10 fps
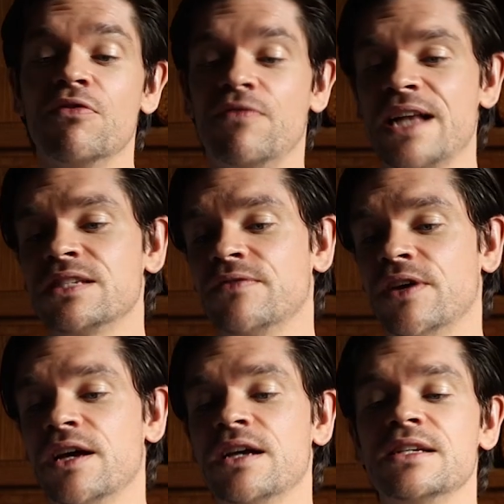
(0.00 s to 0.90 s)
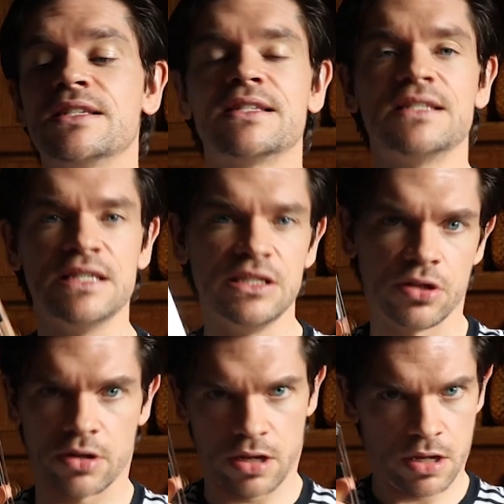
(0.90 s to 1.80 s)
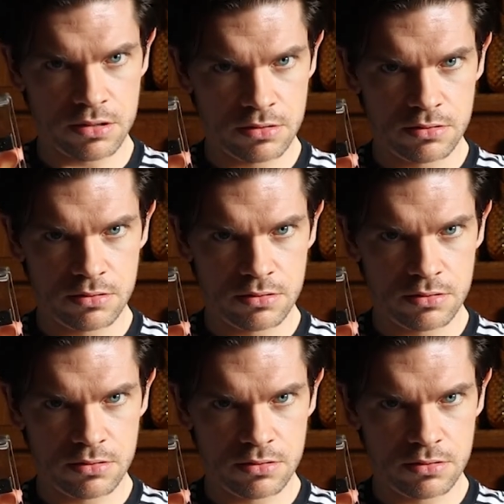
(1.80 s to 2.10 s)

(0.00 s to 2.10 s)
Vetyver Cèdre.